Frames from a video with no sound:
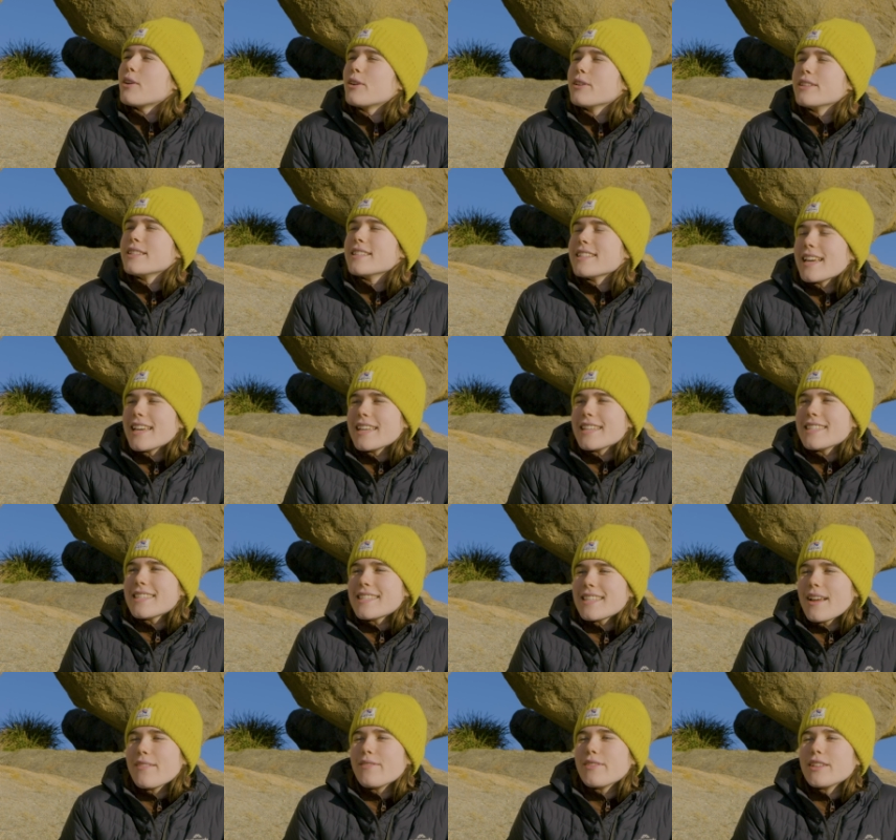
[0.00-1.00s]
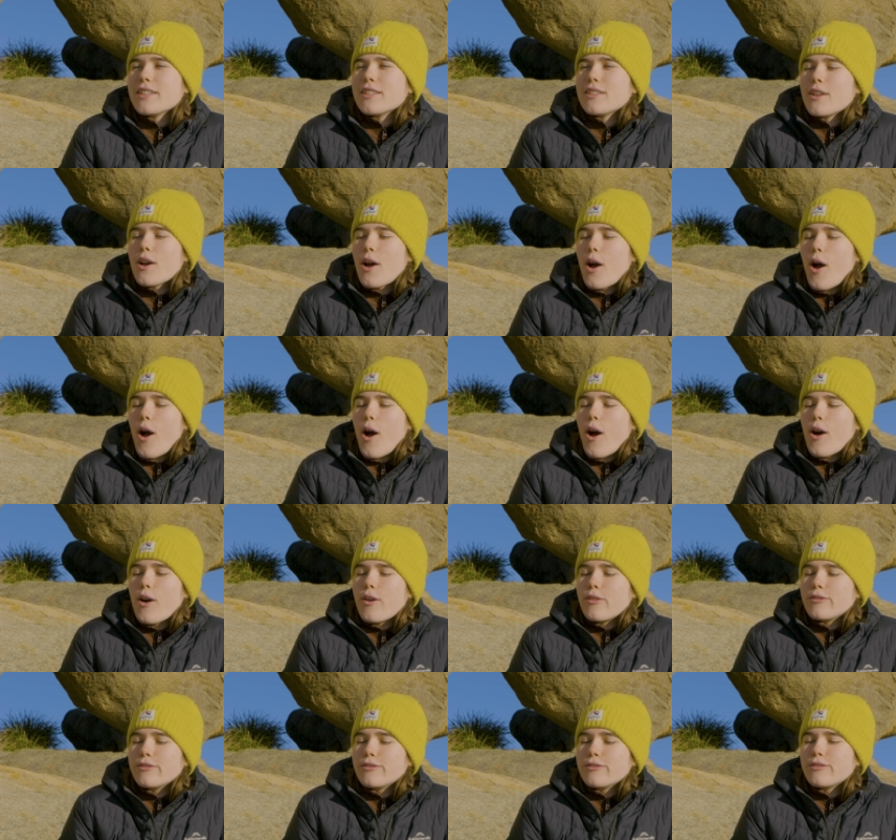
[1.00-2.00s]
on day seven
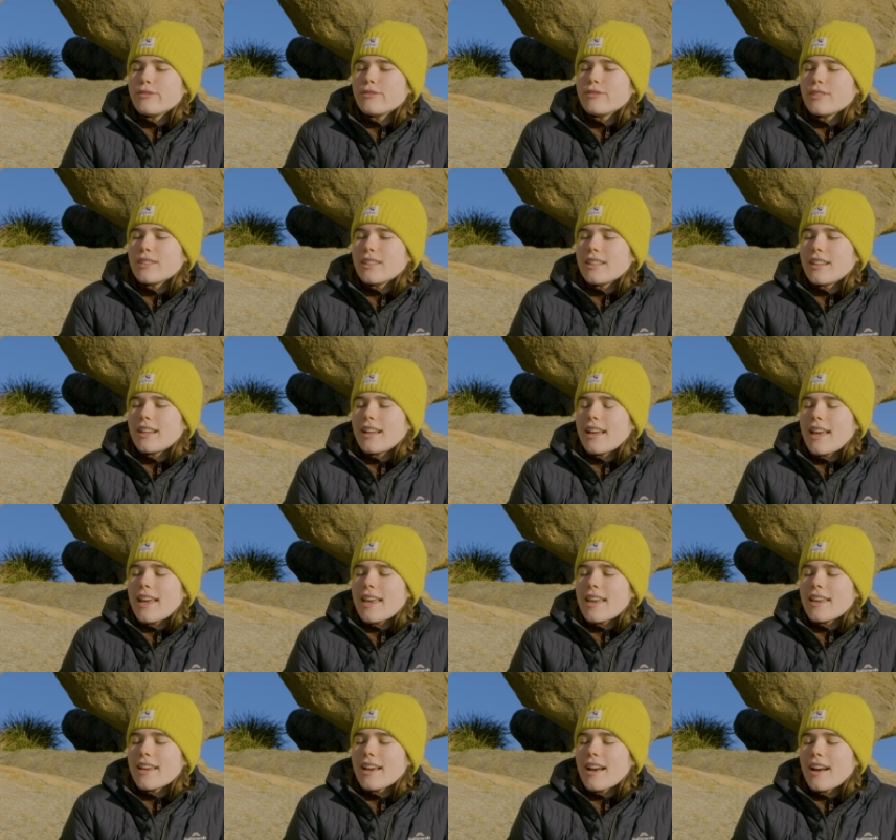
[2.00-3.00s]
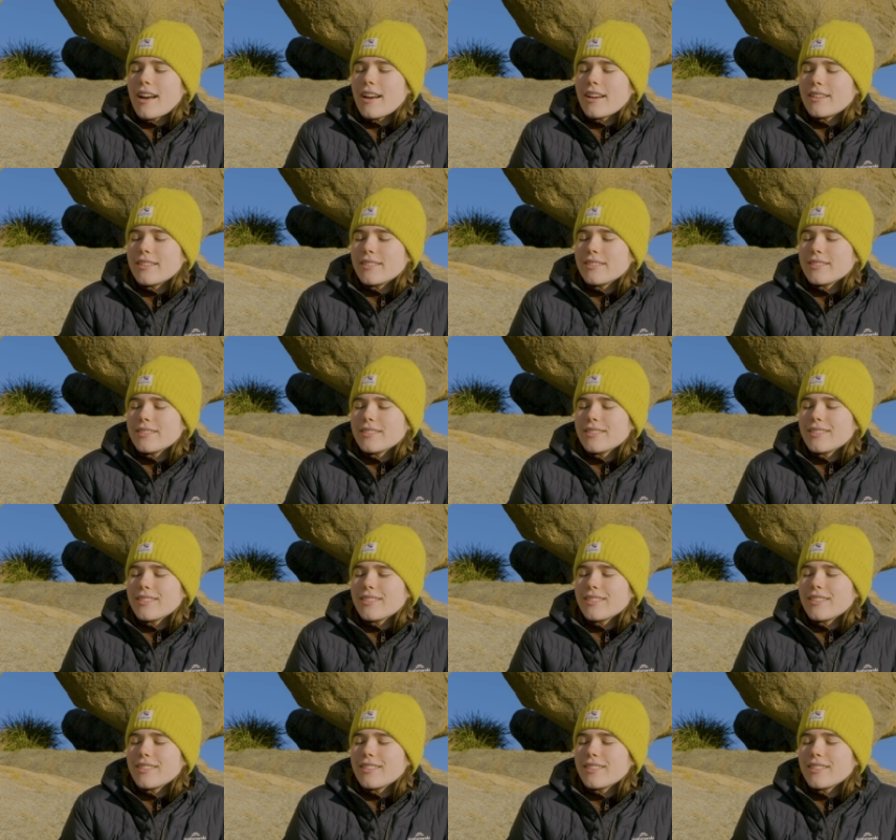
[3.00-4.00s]
of a uh,
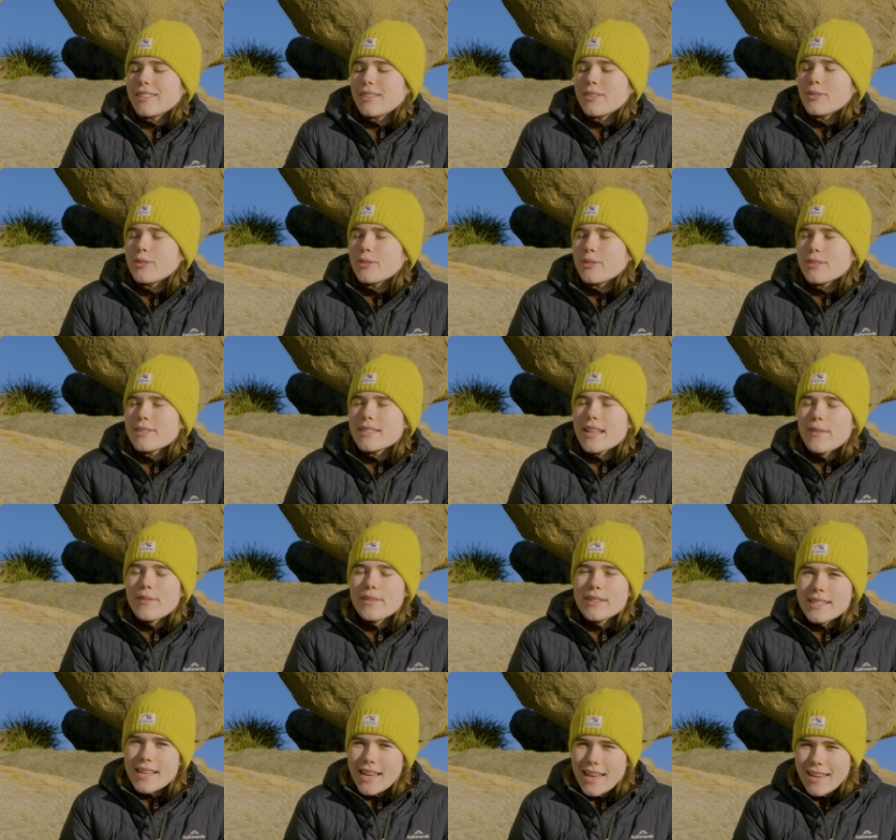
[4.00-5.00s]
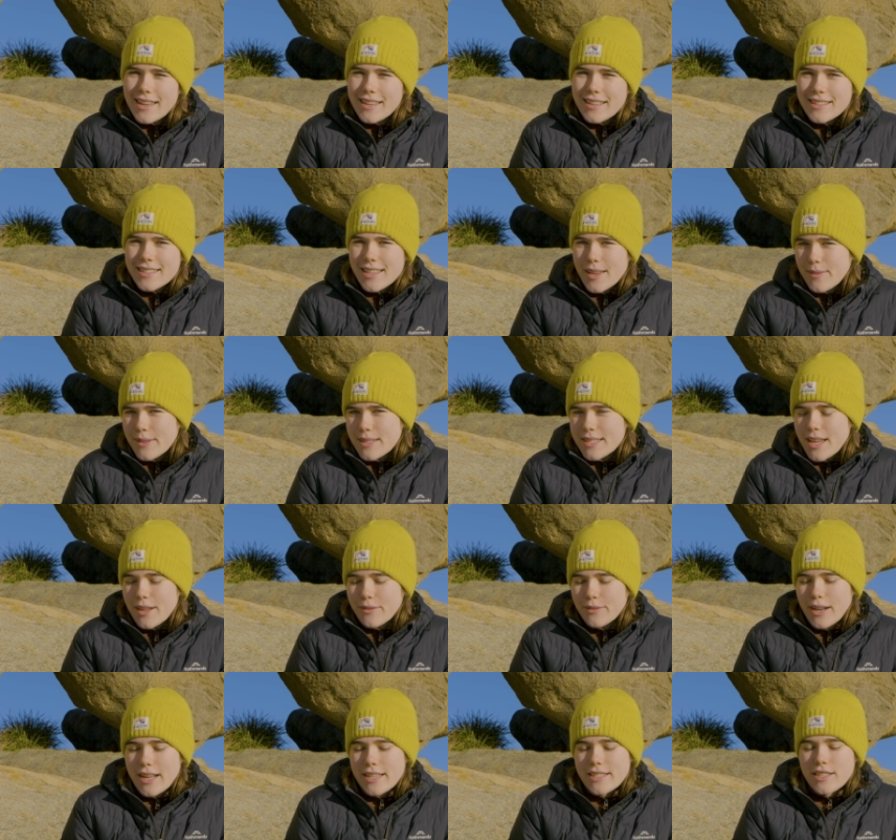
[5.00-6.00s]
little seven day, seven
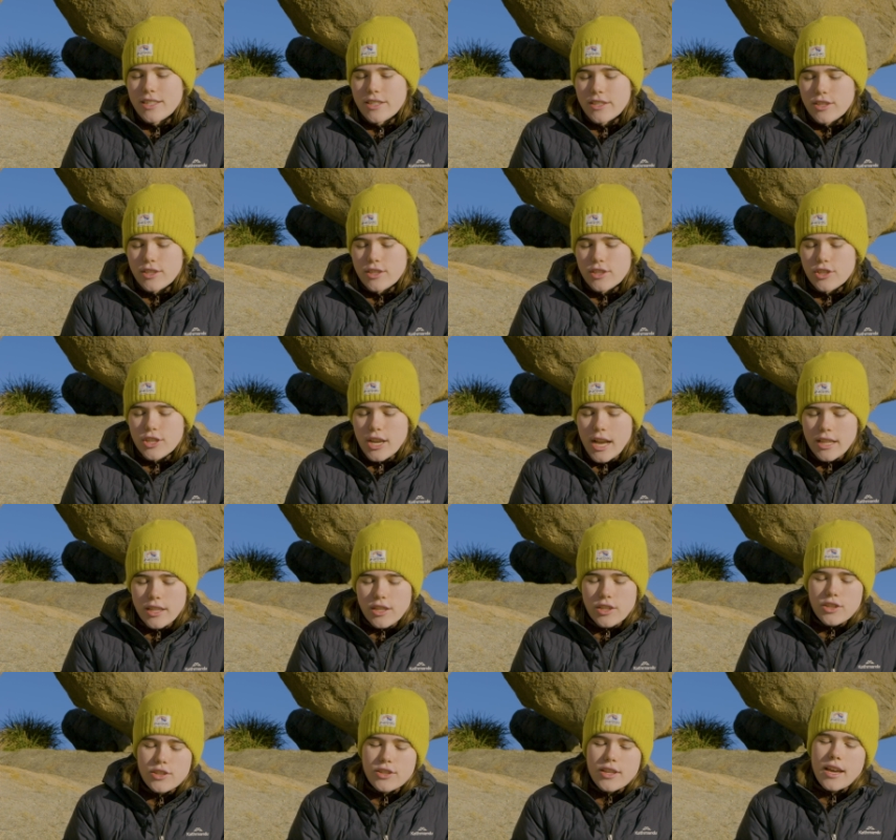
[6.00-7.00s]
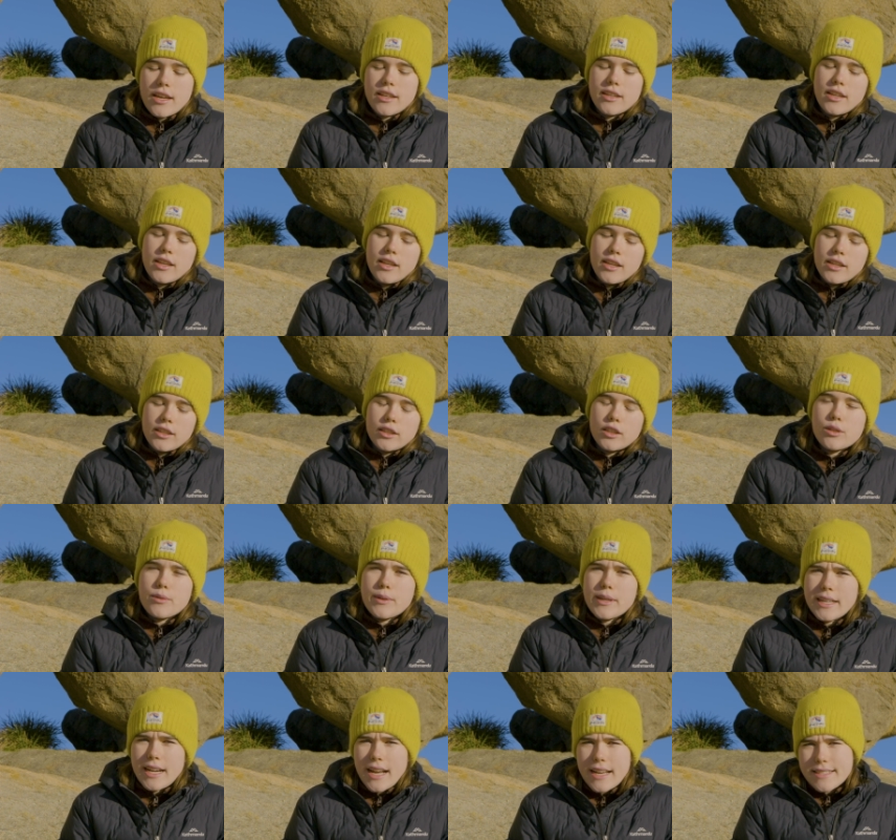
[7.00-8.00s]
sunrises challenge that
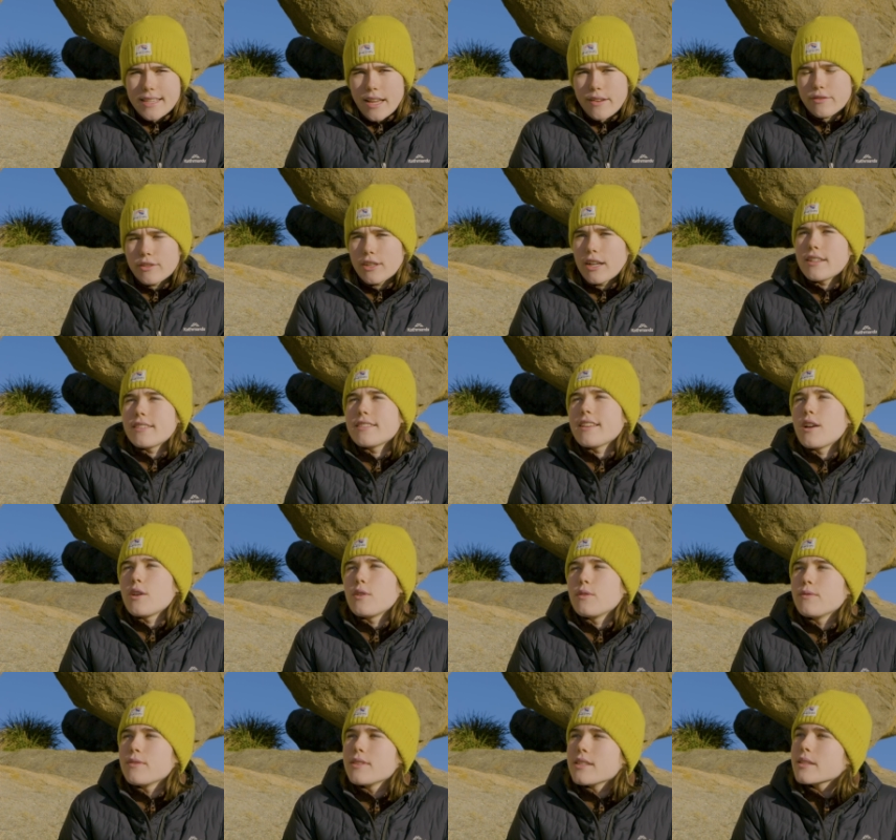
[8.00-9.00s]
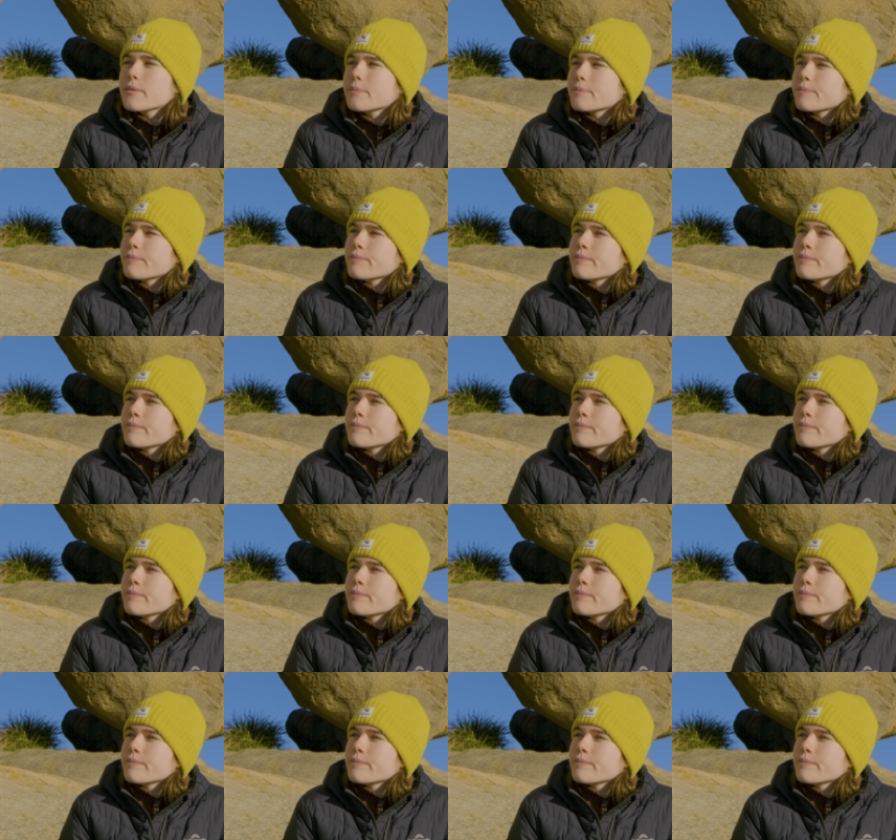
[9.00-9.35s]
Louie and I set for ourselves.